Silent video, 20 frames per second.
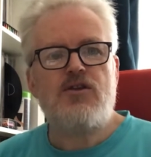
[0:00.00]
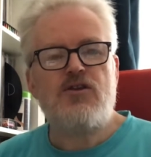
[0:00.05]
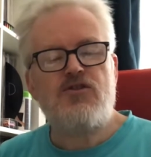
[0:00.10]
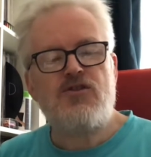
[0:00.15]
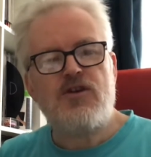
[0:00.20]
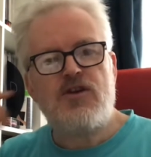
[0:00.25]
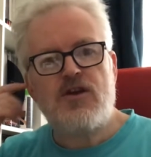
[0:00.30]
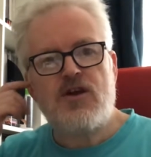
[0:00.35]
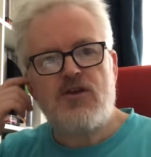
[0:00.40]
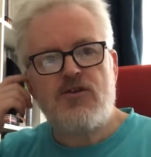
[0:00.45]

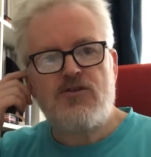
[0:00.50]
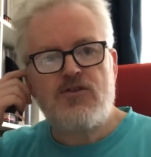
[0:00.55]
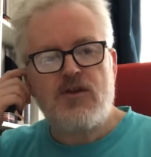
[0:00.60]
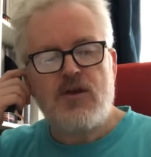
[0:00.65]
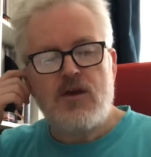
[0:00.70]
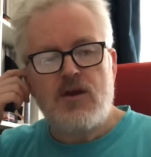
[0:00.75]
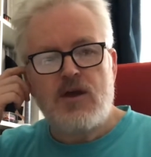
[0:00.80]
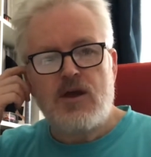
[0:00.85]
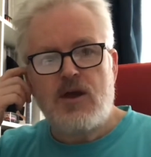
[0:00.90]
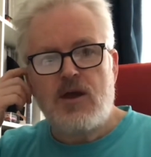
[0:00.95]
does.
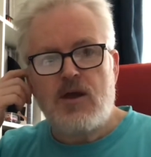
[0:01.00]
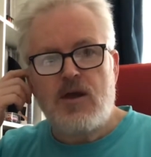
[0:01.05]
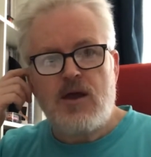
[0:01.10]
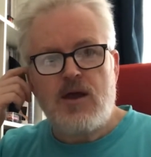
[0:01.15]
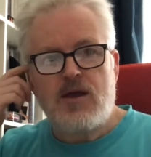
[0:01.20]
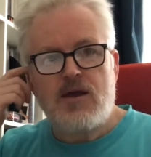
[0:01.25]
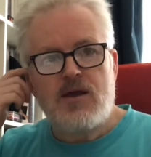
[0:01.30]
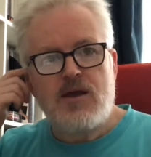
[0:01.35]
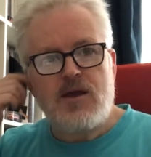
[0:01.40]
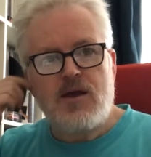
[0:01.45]

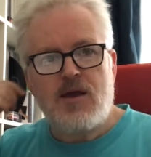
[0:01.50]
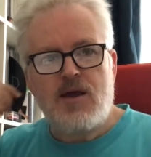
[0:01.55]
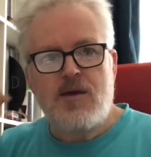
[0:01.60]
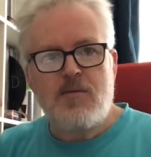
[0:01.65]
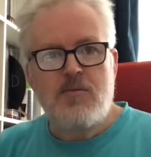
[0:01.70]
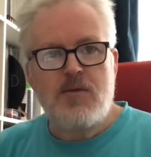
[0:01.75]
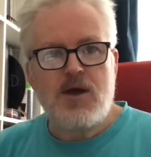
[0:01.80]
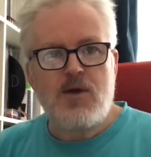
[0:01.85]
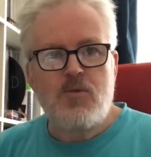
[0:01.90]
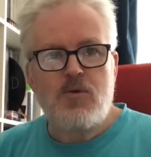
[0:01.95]

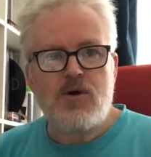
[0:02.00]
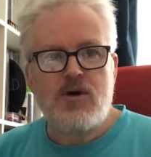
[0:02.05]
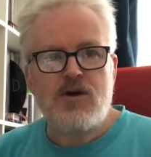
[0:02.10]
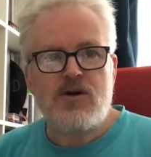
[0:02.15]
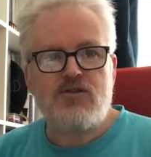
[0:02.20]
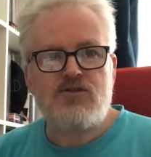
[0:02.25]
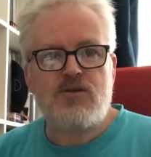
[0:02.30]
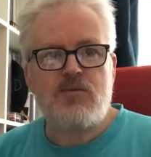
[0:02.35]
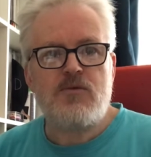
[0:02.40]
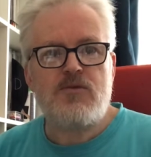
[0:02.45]
It may
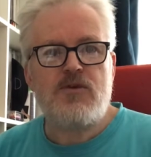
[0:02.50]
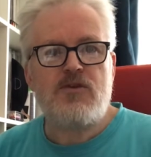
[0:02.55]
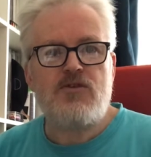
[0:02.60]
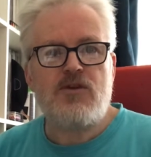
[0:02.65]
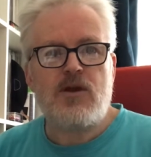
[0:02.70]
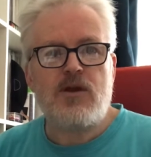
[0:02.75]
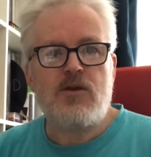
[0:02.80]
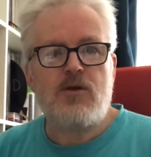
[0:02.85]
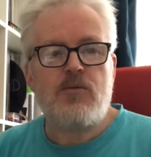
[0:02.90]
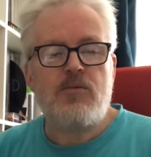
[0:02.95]
work, some of it's
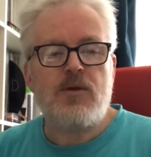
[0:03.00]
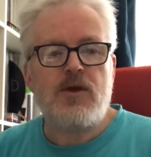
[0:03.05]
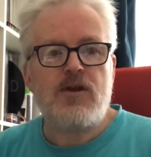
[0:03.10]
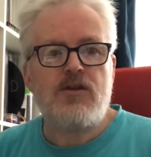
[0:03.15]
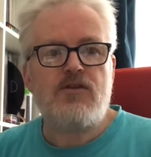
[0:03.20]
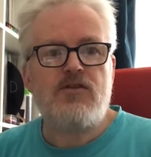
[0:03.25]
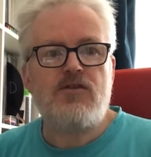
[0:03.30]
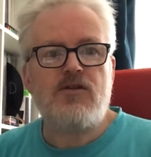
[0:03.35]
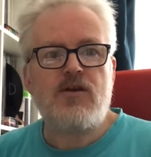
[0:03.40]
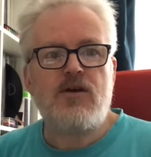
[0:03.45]
a little
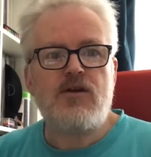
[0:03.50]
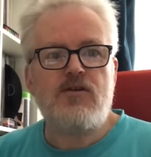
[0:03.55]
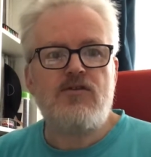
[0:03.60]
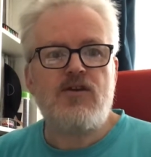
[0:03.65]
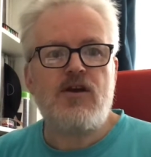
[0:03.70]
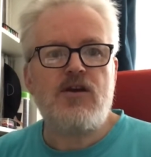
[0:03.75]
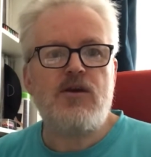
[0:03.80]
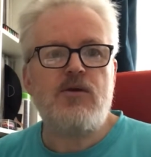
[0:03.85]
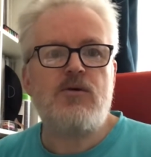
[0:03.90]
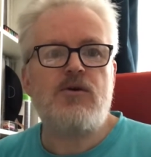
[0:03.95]
bit
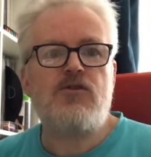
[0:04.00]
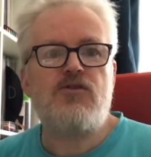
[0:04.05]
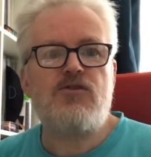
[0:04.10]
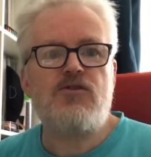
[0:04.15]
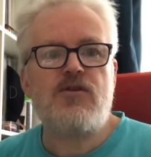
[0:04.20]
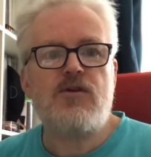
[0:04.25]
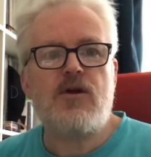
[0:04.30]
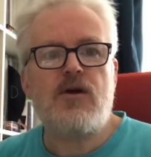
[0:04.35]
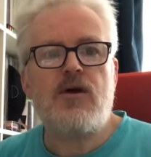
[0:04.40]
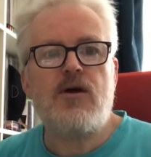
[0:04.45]

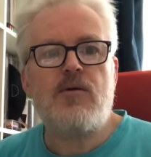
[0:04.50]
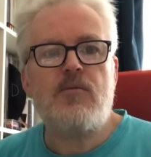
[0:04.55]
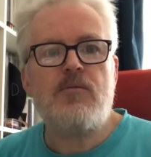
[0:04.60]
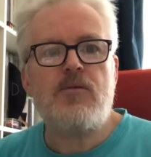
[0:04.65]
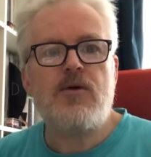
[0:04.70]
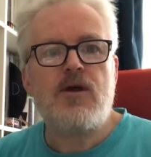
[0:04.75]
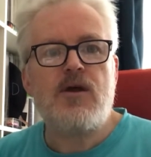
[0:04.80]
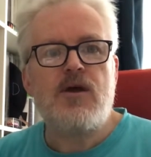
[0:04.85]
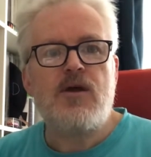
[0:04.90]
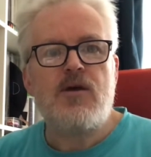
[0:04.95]
tenuous,
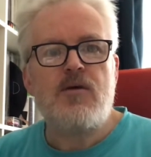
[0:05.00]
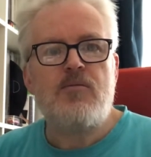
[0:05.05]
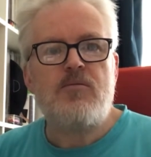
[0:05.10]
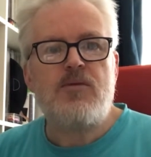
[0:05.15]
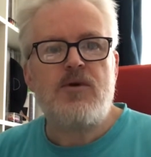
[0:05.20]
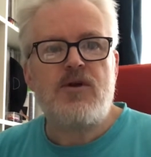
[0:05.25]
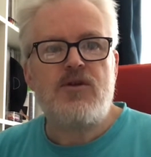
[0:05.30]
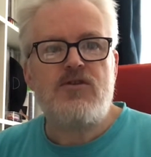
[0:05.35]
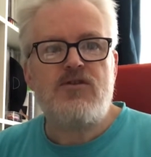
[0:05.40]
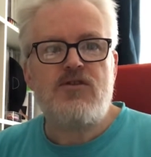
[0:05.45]

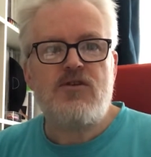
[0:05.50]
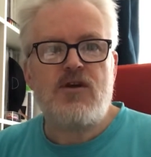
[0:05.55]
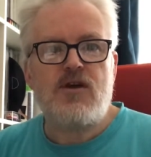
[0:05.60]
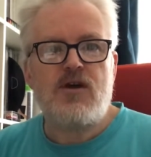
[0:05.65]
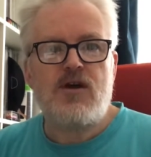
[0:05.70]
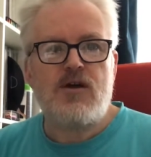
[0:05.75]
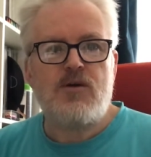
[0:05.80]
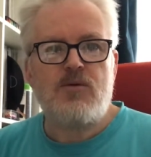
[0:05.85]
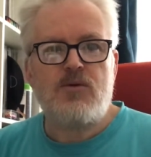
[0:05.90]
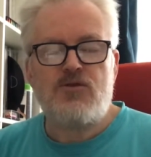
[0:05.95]
but
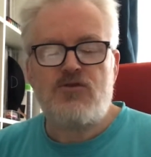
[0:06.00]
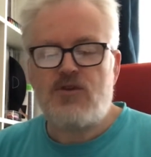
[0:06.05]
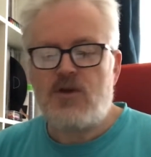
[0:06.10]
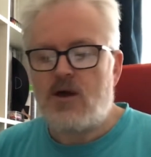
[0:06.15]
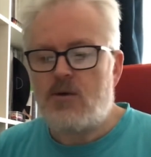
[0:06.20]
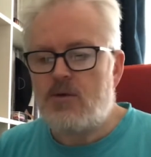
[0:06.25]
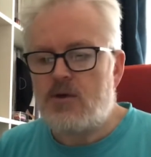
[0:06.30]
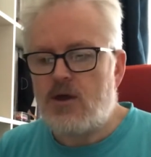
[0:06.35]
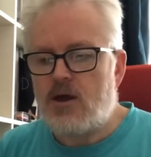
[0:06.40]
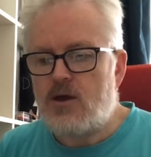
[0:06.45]
we'll see
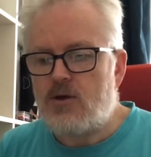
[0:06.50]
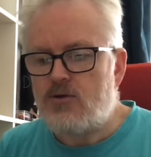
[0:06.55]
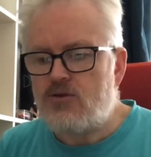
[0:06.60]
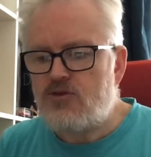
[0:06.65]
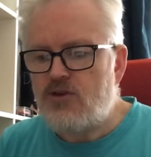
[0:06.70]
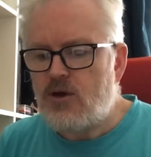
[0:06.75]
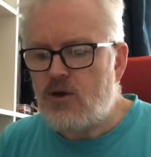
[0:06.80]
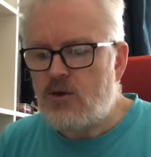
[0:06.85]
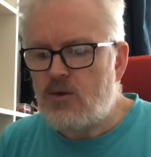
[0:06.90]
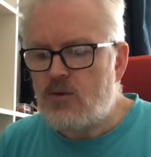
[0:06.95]
how we go.
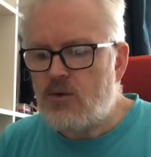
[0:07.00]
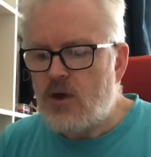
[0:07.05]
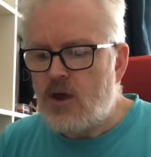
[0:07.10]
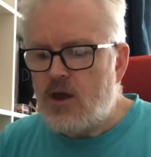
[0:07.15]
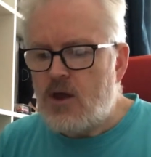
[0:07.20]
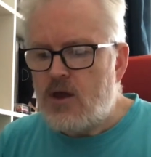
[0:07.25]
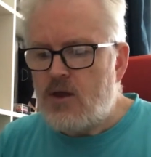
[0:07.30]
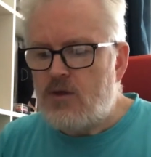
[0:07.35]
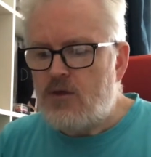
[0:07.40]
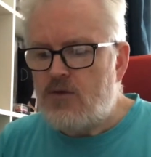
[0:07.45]
So
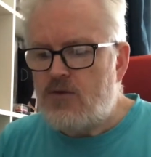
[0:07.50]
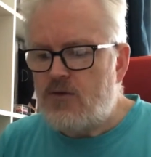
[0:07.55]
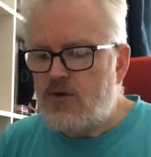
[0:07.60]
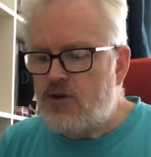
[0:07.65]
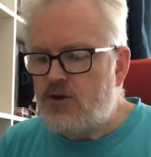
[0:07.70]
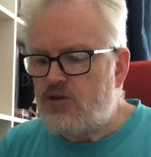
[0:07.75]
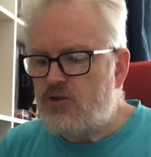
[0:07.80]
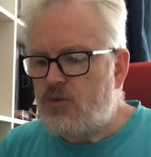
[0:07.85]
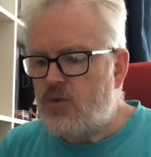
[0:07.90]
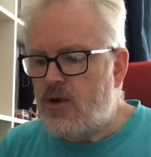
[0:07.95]
the
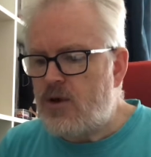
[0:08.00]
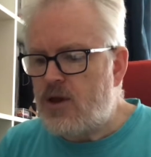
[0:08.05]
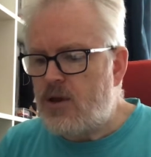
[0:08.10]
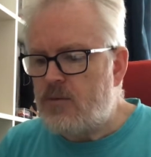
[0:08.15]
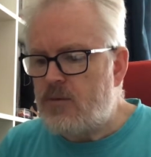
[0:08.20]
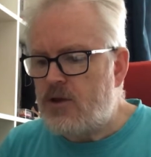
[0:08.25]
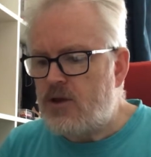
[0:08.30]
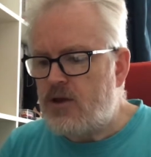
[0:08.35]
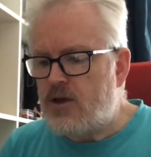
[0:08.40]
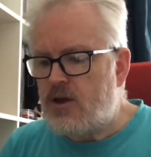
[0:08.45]
first one
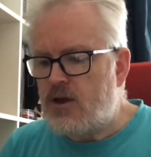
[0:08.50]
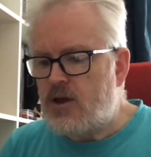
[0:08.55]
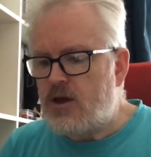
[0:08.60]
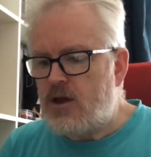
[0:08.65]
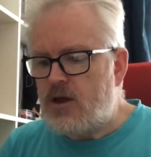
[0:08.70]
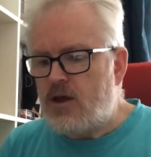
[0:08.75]
I'm going to